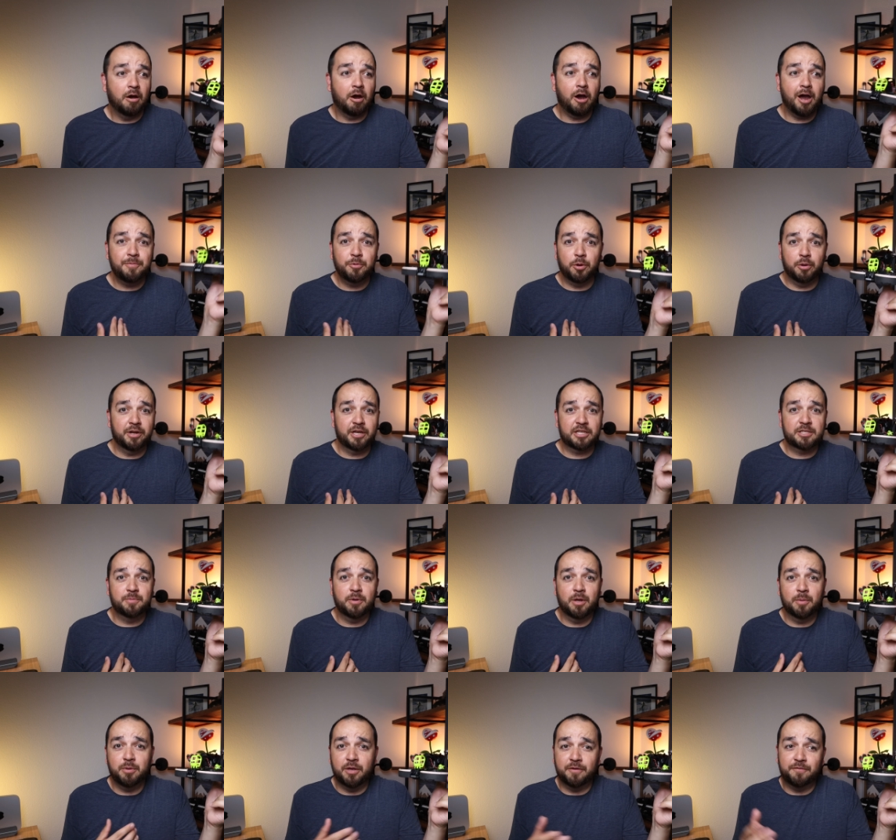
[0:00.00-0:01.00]
I'm not an
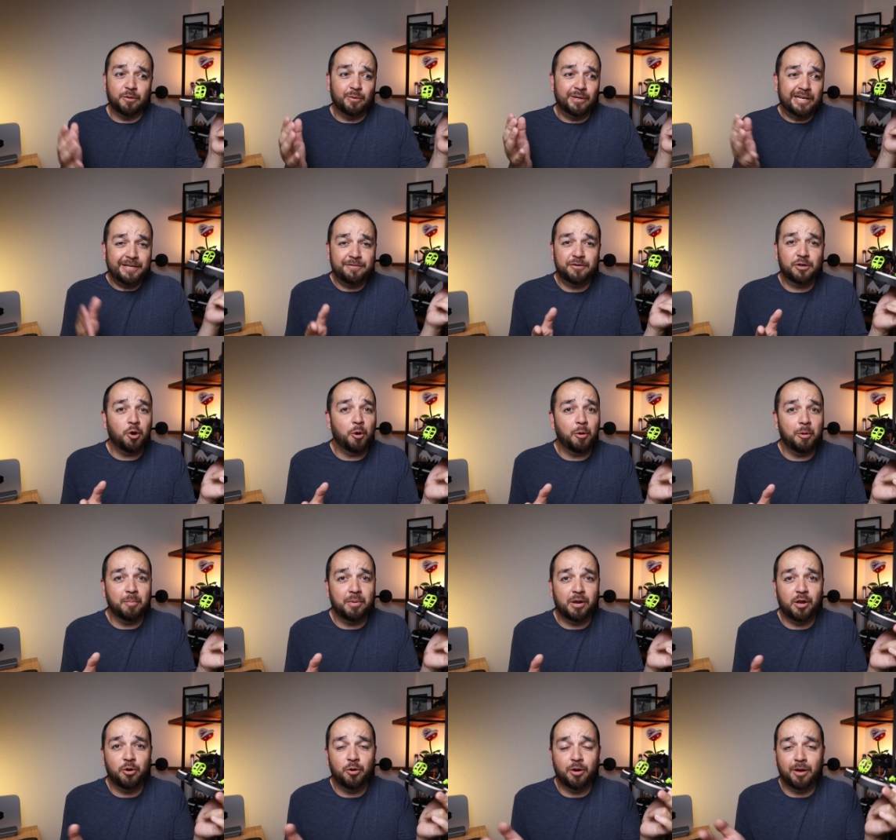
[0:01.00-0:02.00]
expert, but if you leave a comment
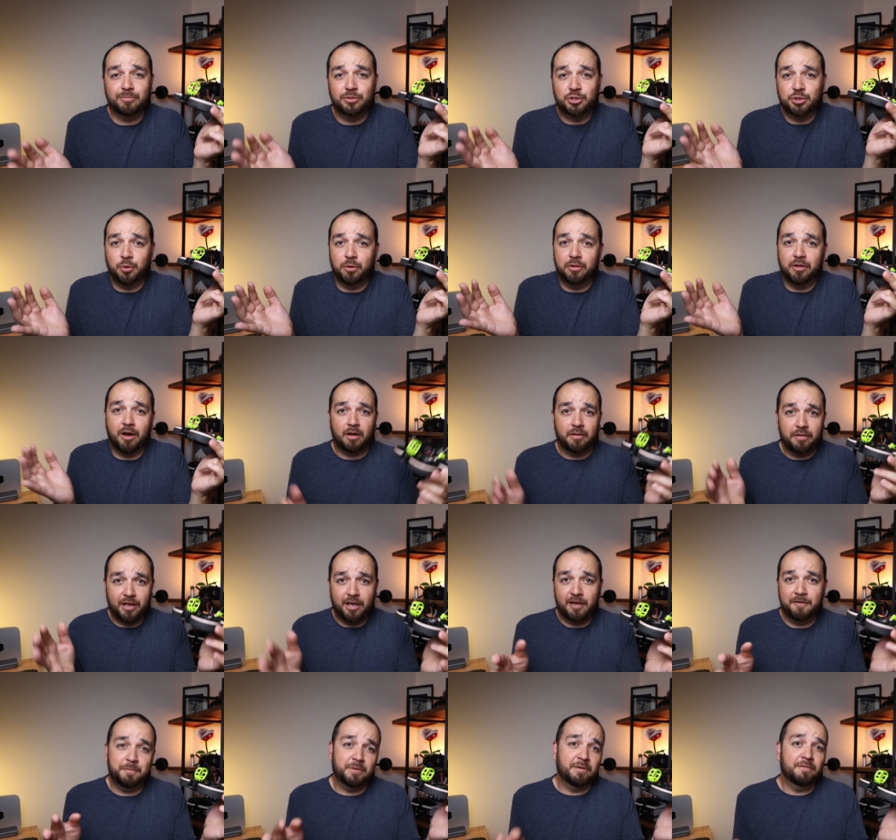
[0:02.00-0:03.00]
below, I'm sure that other
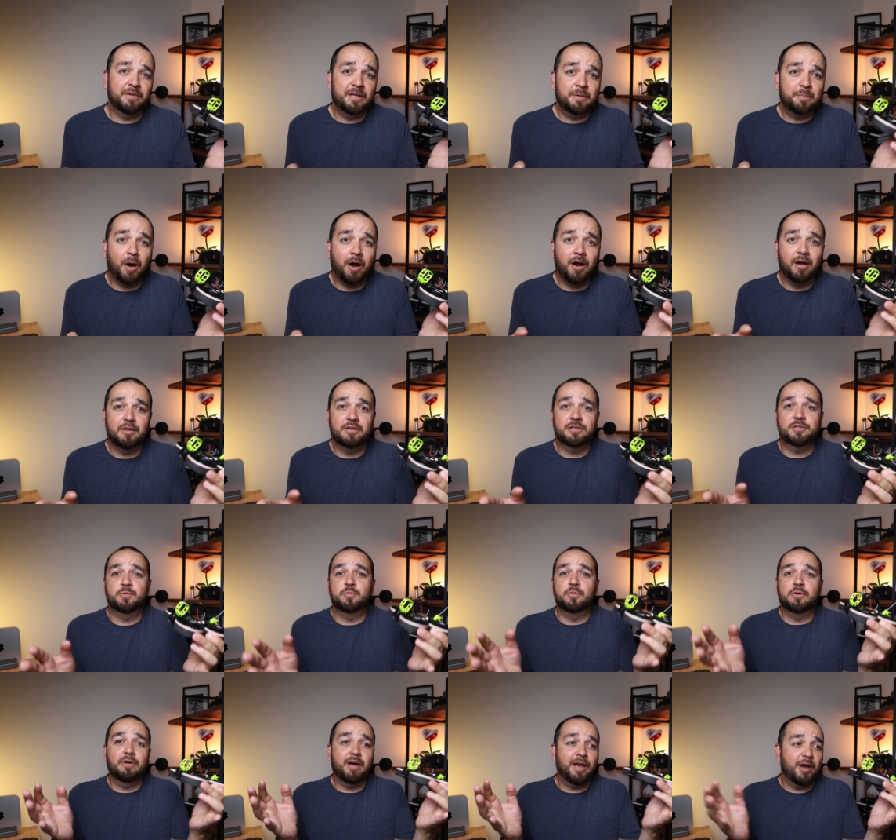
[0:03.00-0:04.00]
FPV
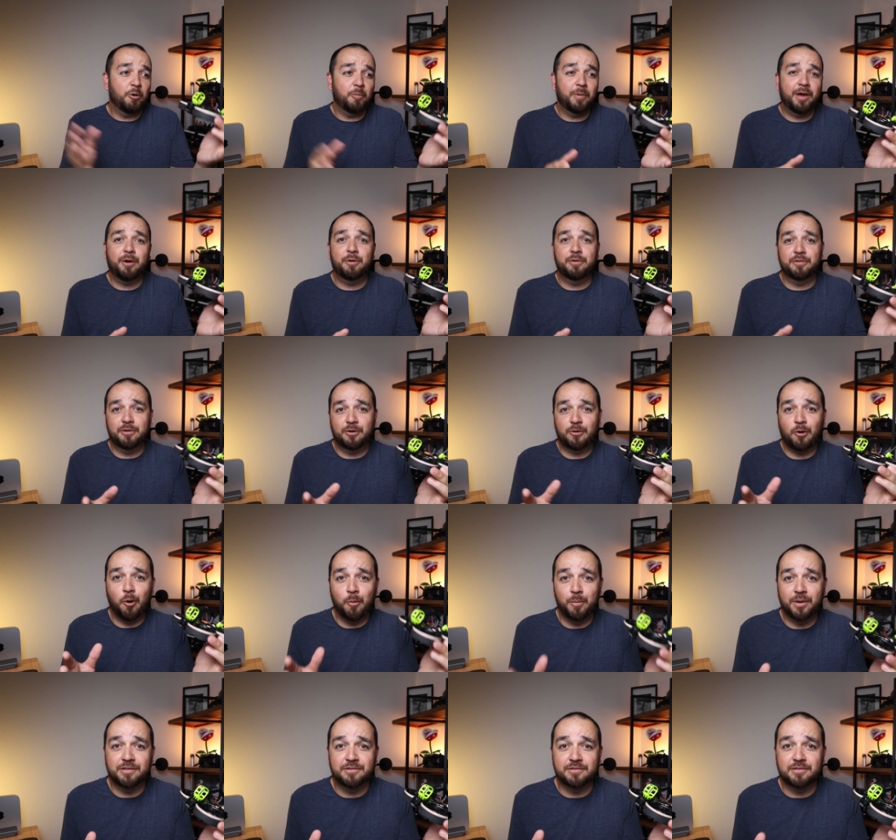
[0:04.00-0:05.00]
pilots will help out in the
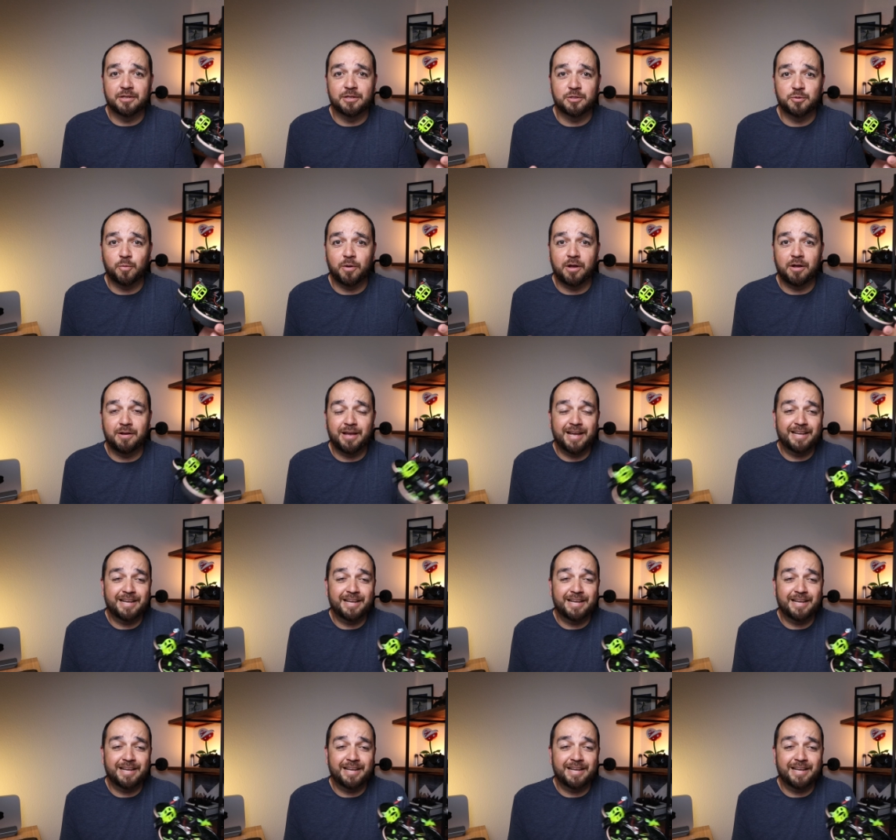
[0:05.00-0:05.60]
comments as well.